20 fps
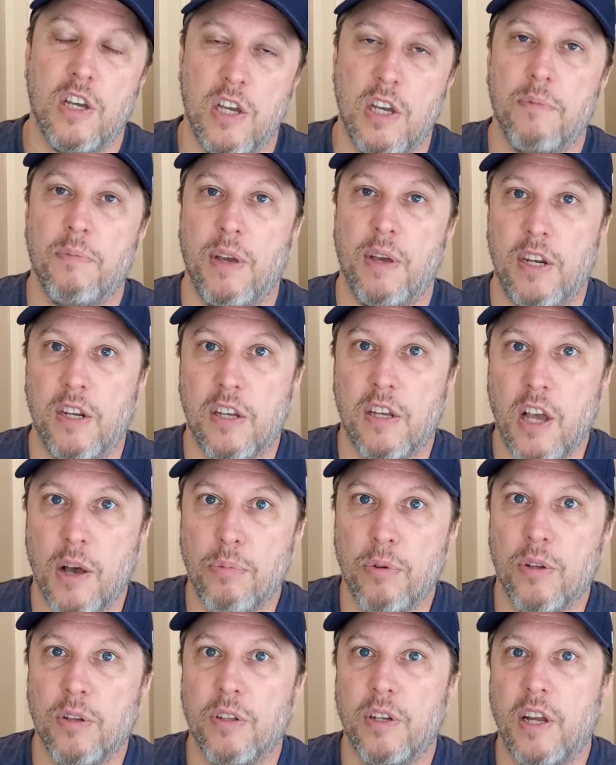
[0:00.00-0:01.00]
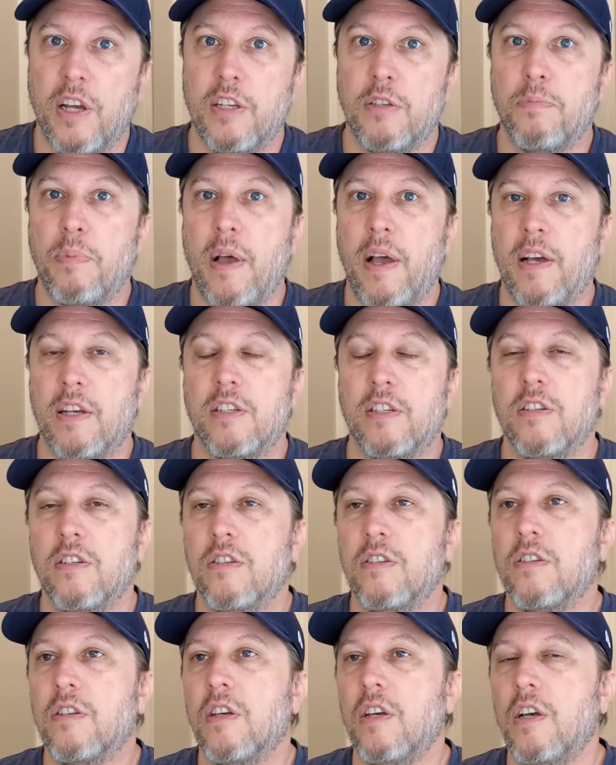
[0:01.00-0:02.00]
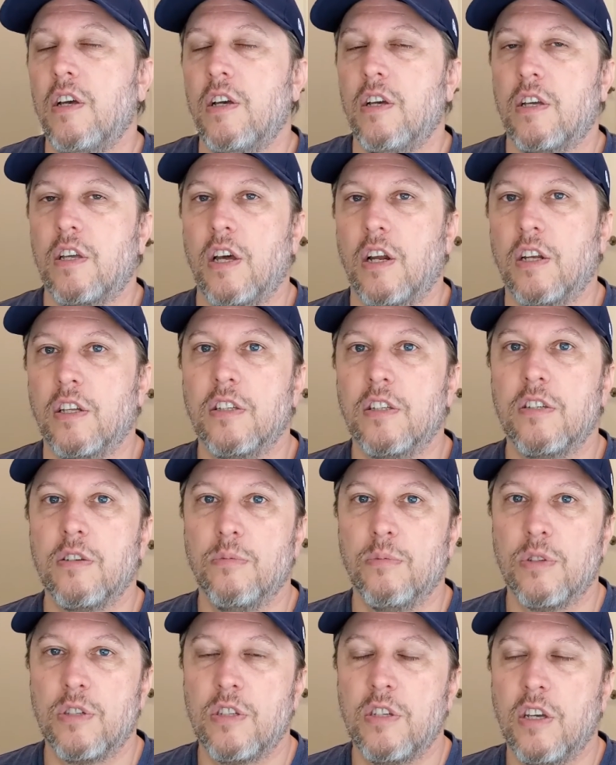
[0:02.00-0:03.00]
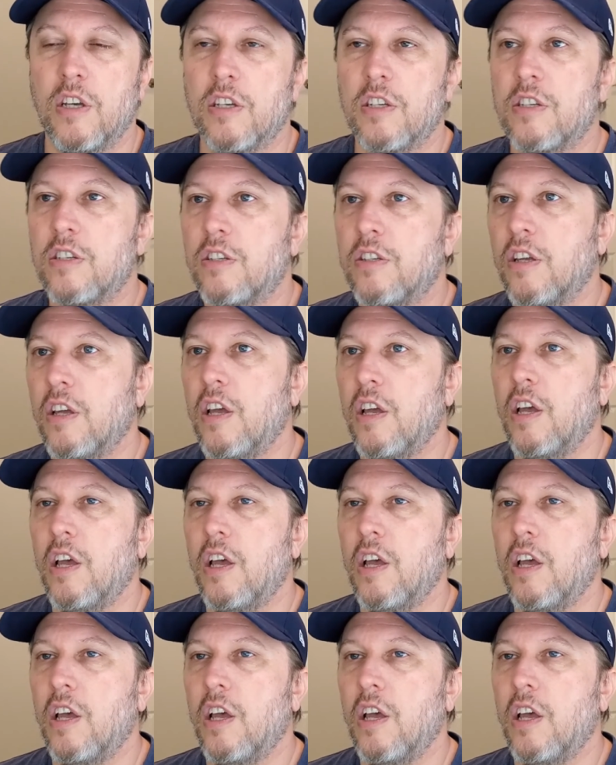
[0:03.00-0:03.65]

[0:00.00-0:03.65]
Made a couple of nice passes, got some assists.